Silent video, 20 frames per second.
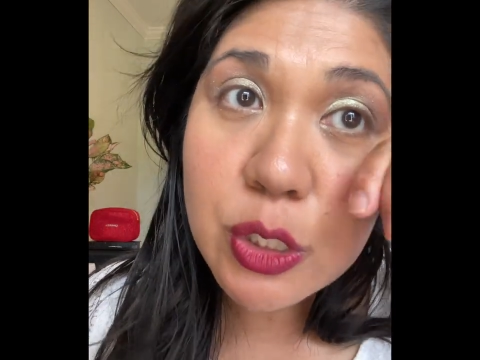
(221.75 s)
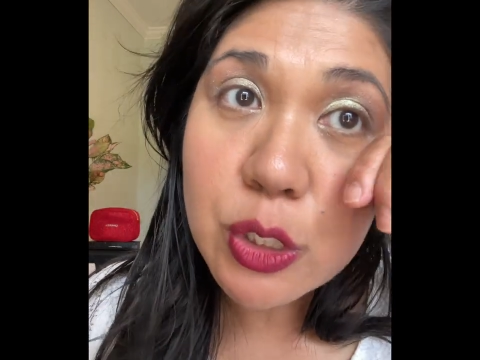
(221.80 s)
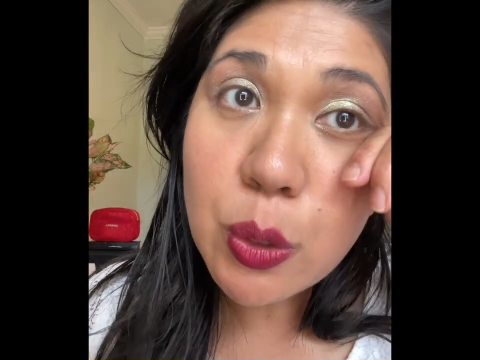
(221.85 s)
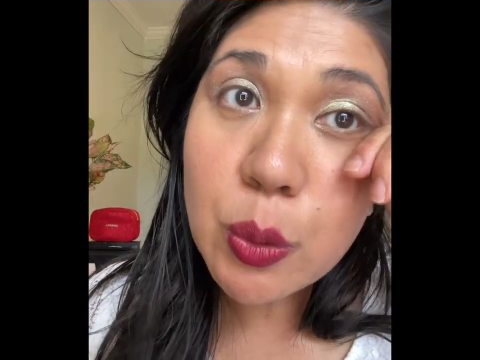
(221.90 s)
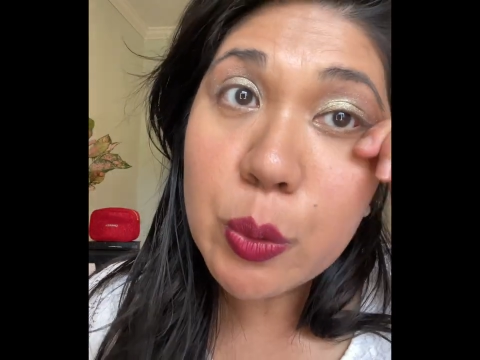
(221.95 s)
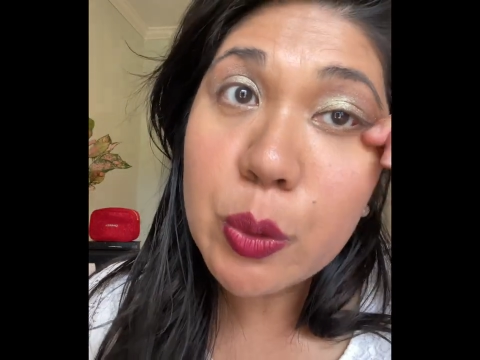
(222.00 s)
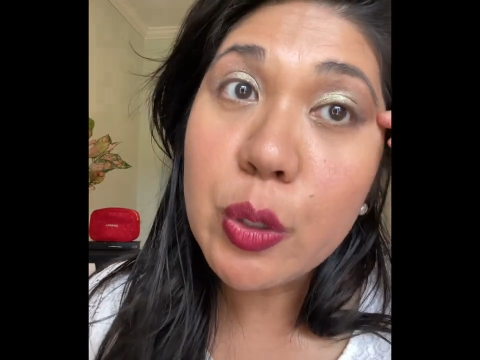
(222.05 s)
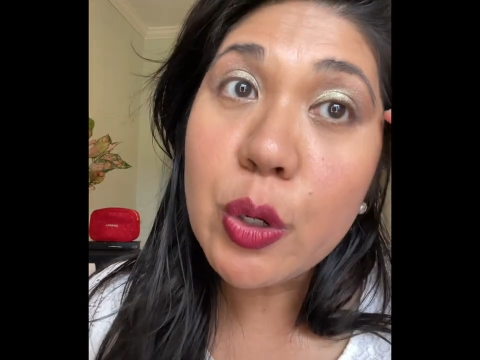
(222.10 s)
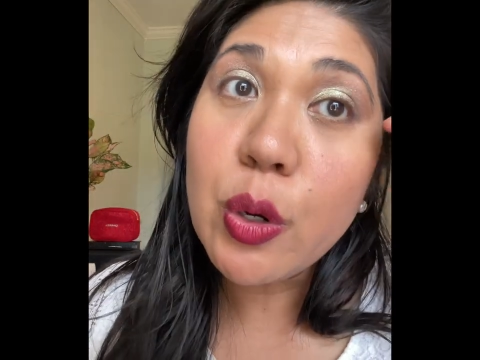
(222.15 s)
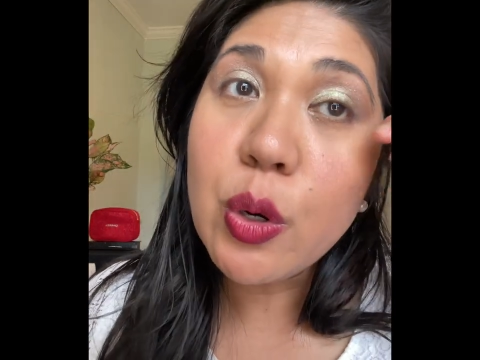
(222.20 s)

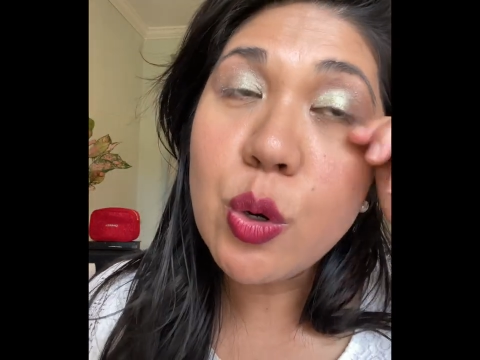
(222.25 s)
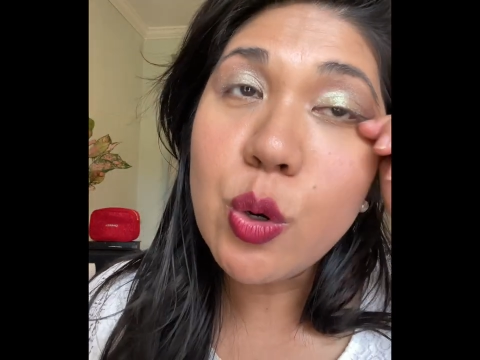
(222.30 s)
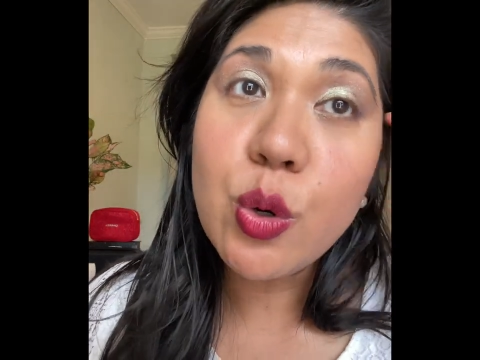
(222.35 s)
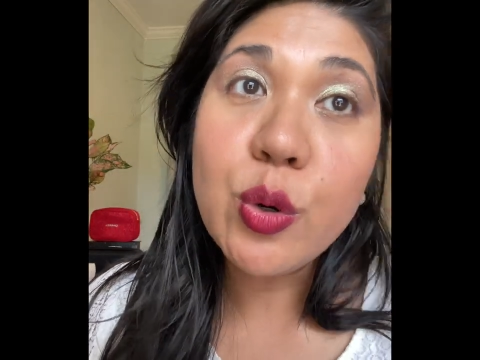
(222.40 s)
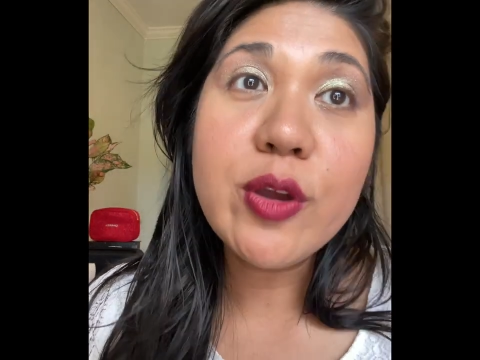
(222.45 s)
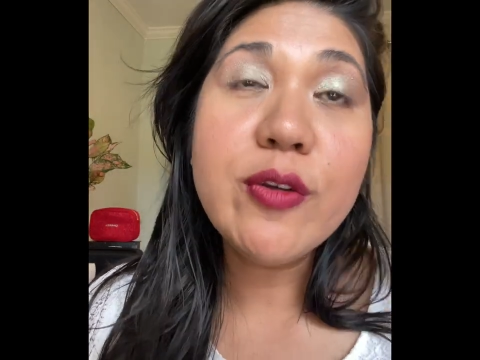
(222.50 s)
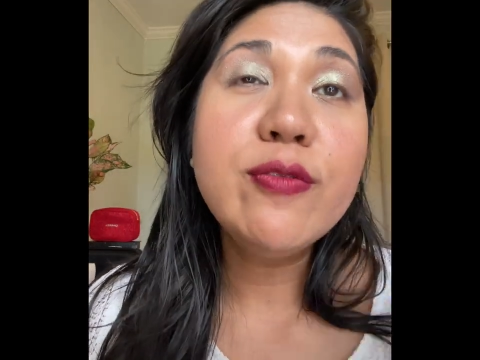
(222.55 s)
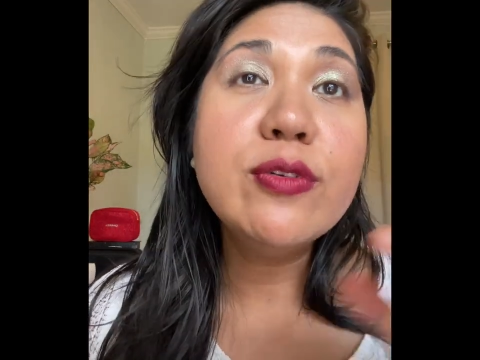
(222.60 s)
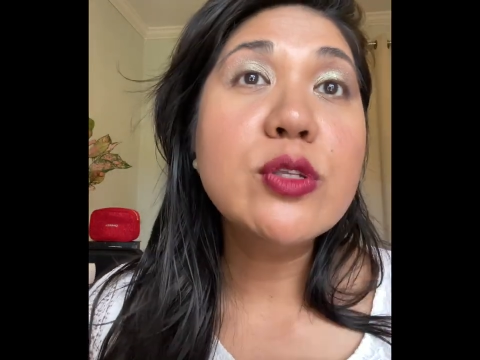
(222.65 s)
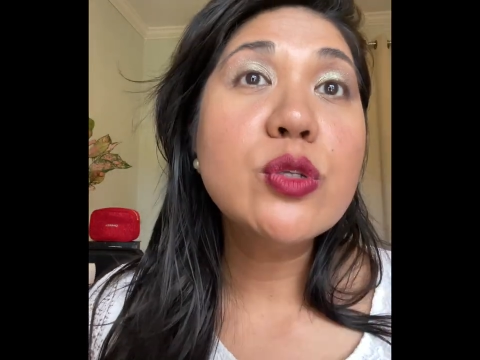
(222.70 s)
don't
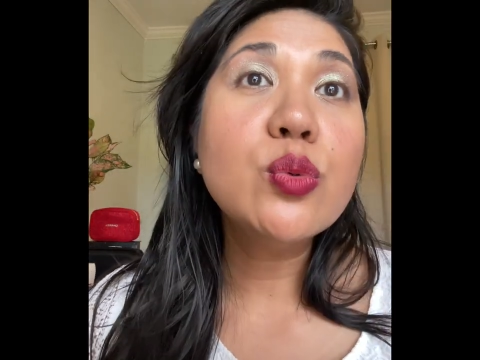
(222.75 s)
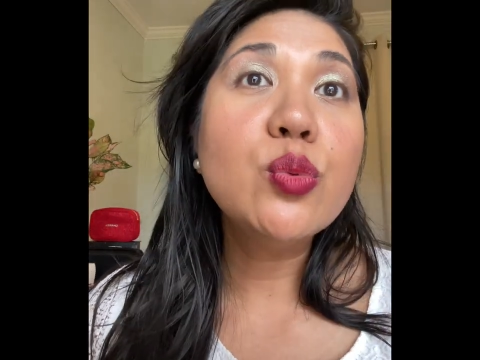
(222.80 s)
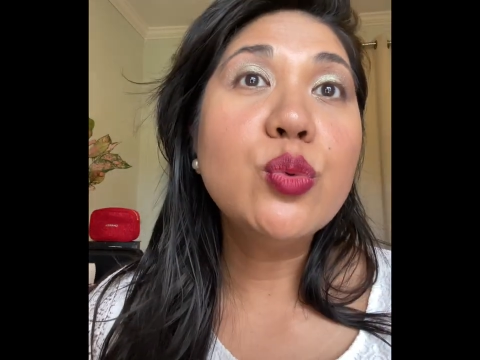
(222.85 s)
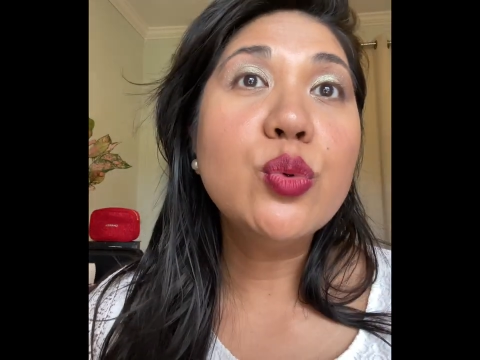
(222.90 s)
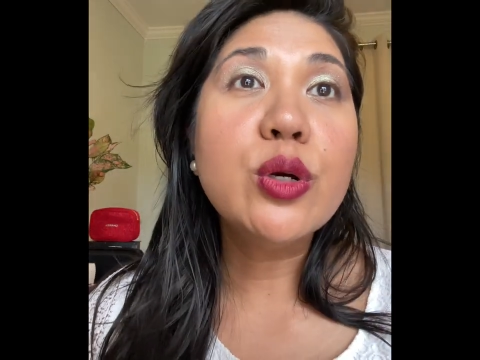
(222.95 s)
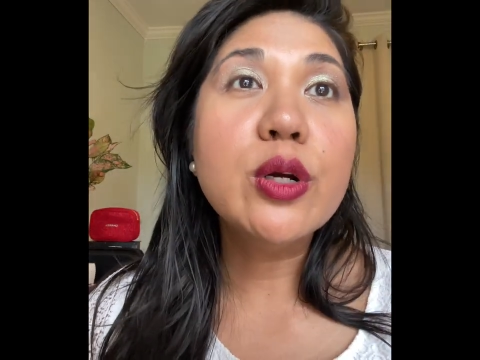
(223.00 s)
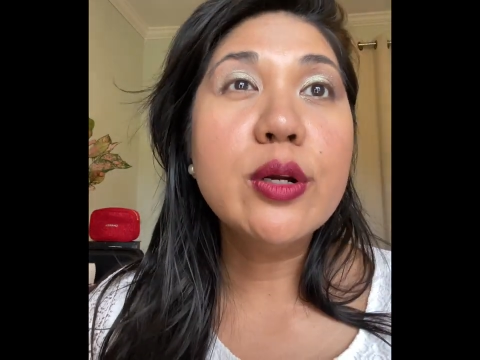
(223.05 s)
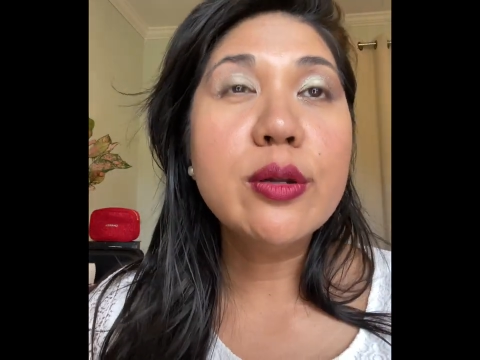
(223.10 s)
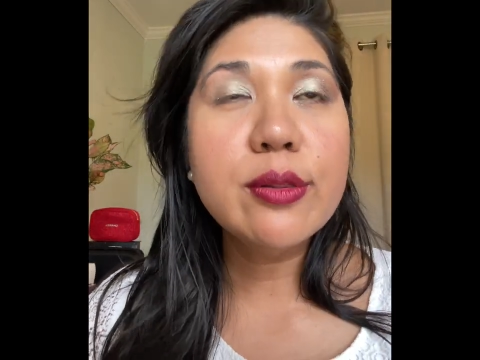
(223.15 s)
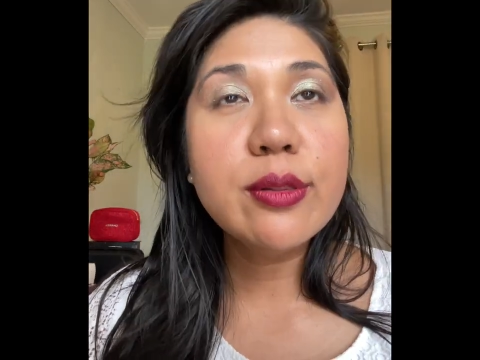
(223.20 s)
know if it's
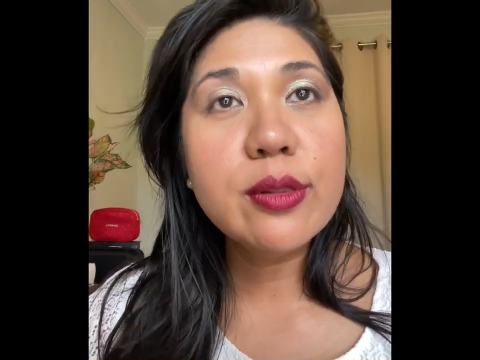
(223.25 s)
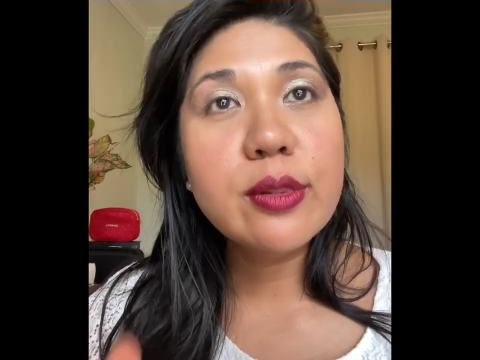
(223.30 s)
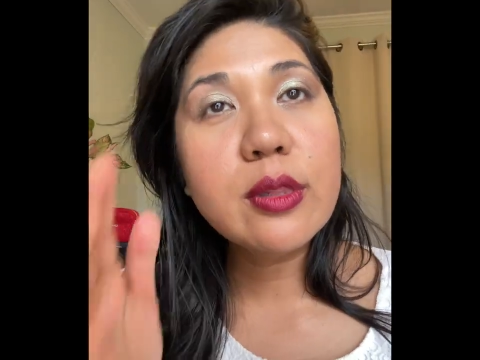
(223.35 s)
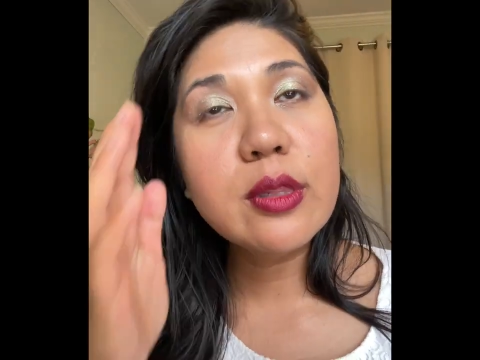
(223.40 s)
worth